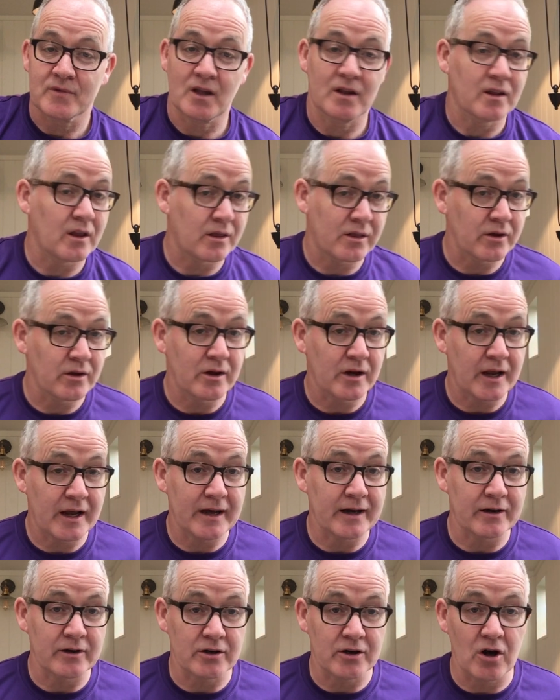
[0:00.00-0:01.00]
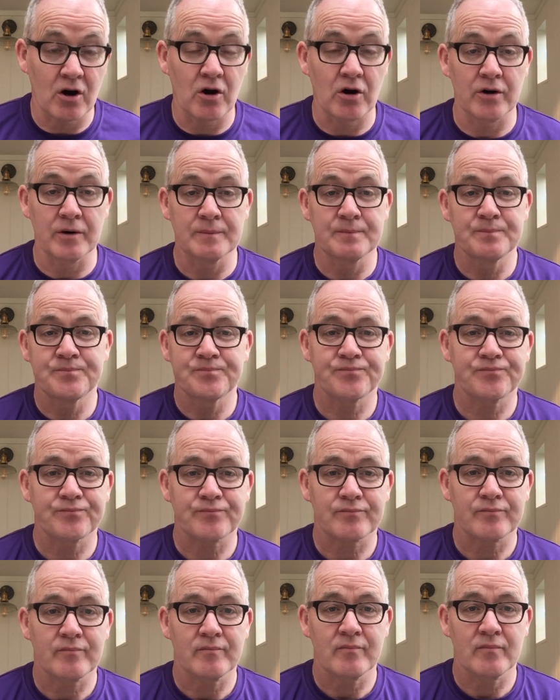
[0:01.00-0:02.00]
that the third egg had gone,
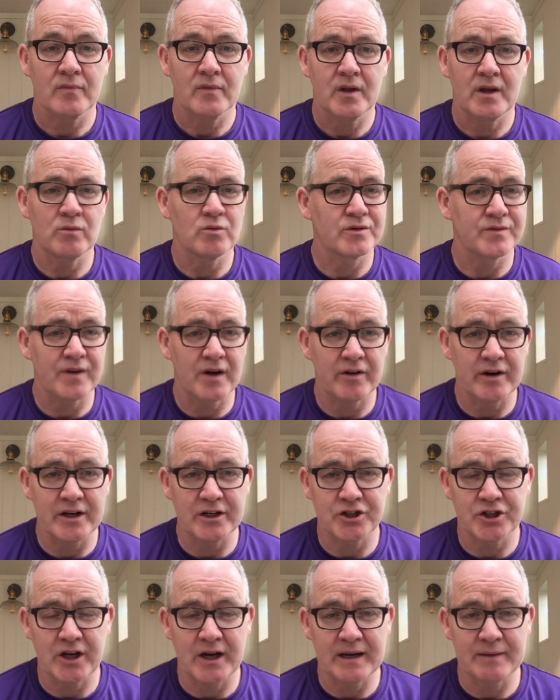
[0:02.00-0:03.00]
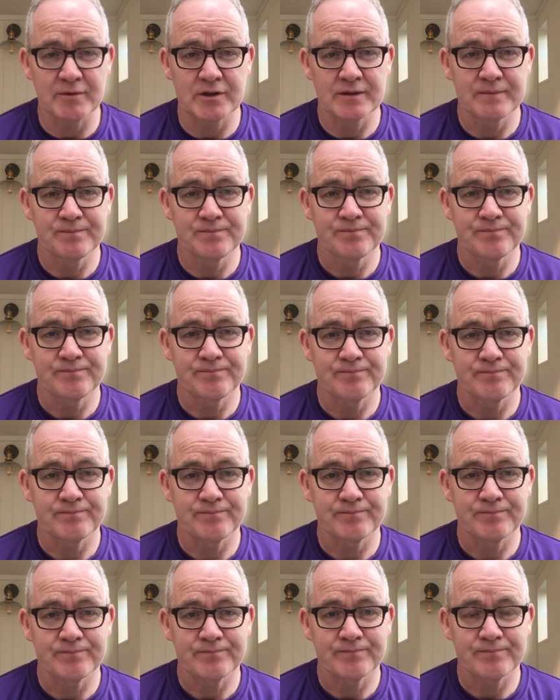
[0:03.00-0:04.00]
he was very ashamed
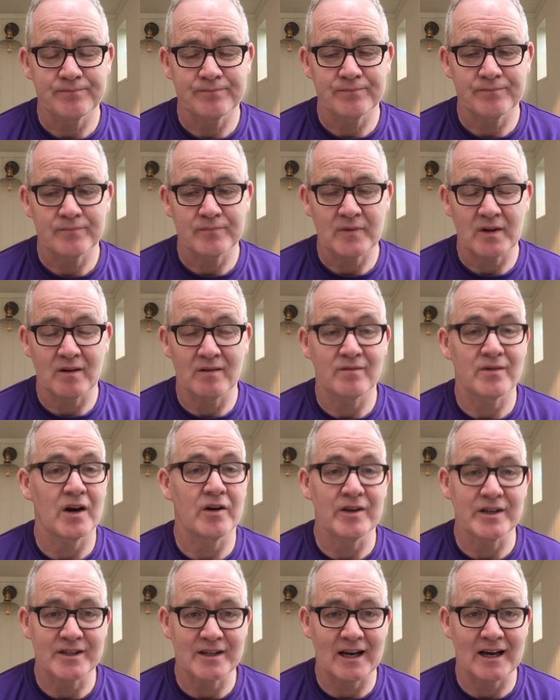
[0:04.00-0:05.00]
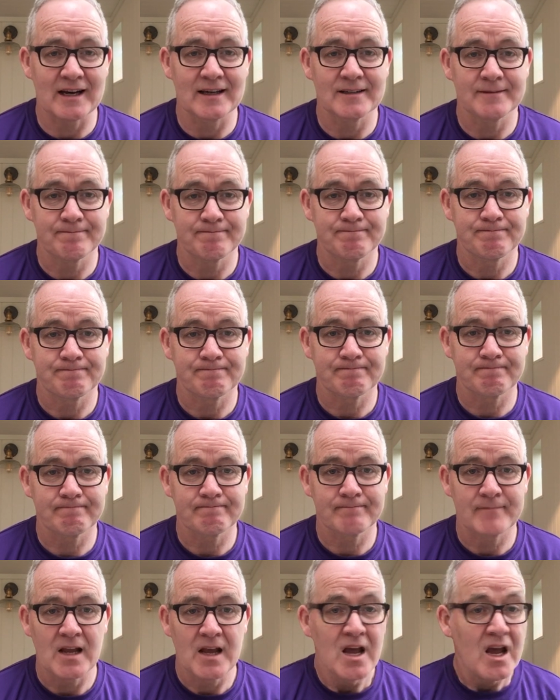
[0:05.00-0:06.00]
and very sad.
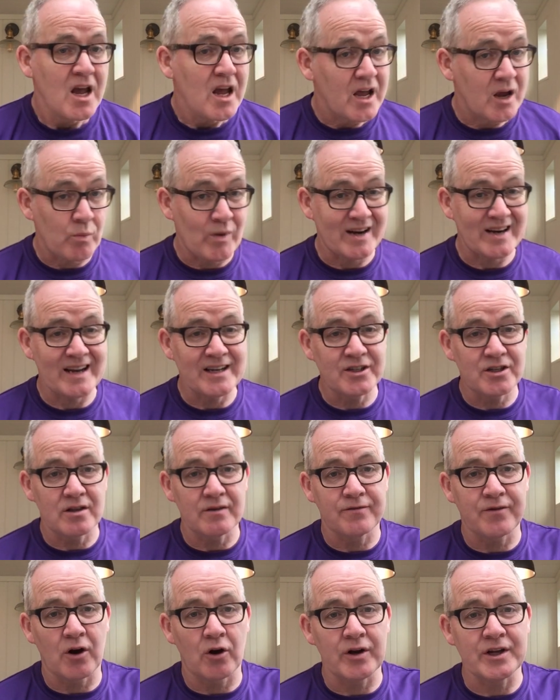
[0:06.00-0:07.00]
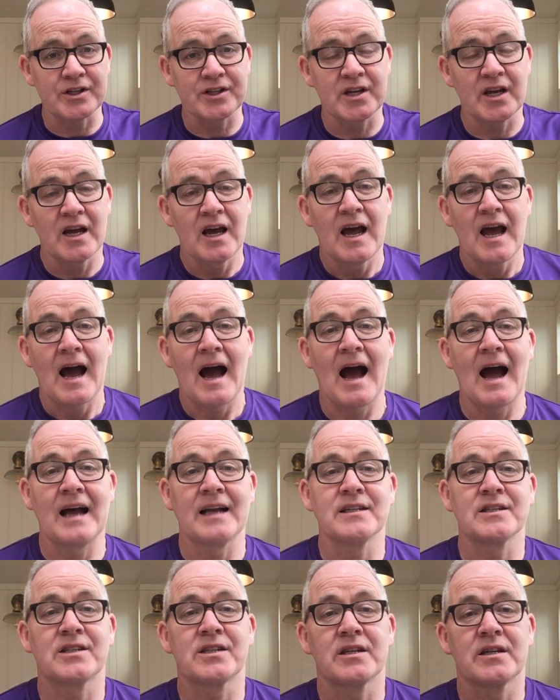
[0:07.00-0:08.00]
He went into the forest
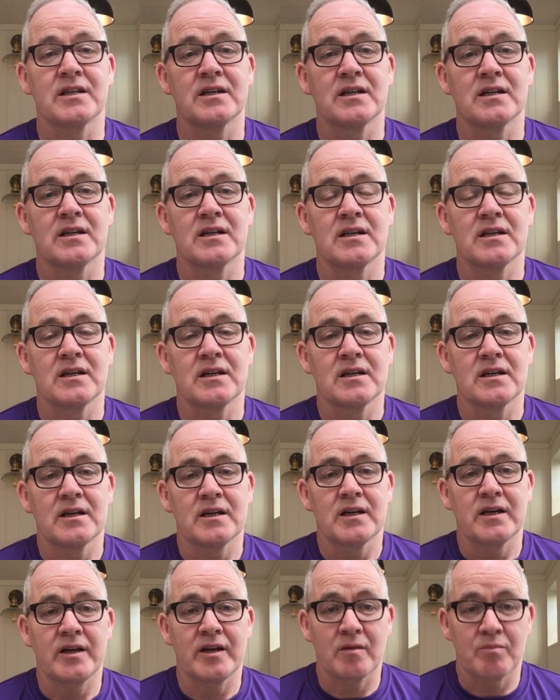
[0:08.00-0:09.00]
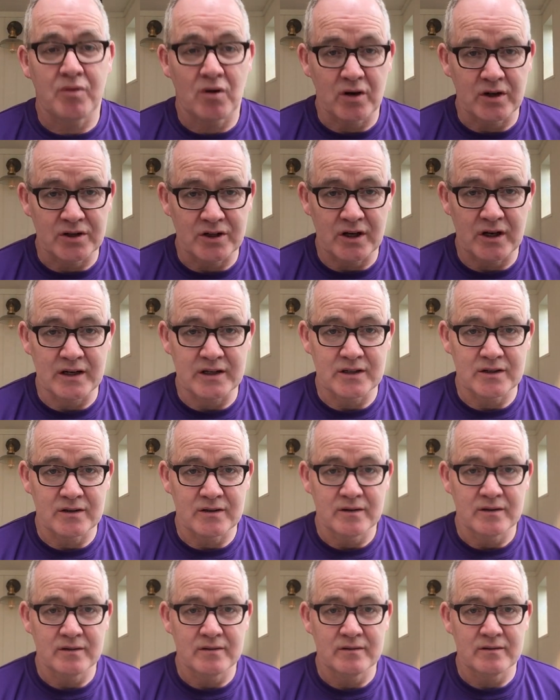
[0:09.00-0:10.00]
and he
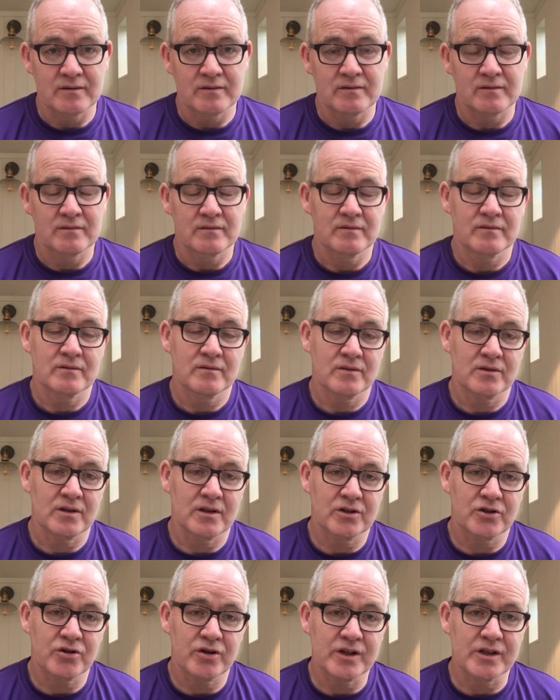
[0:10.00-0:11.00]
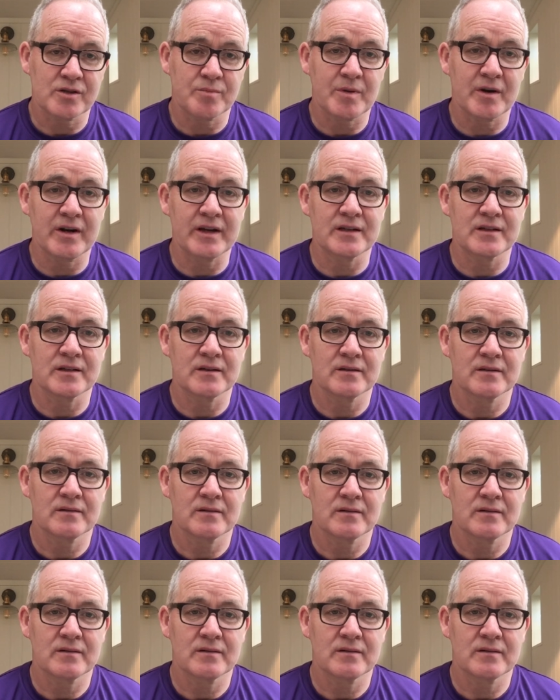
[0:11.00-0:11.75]
apologized to the tree spirit,